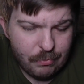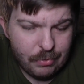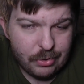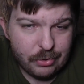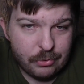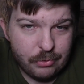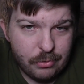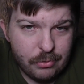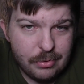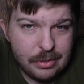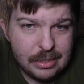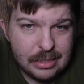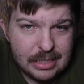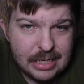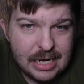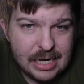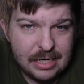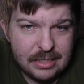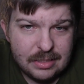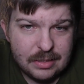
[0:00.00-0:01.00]

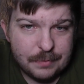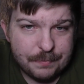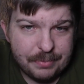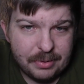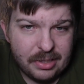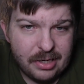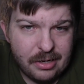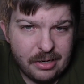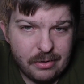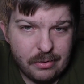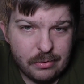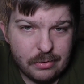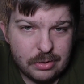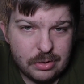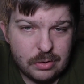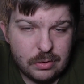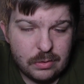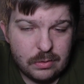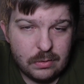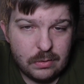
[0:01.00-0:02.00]
recruiting Kansas
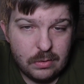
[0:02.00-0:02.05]
players,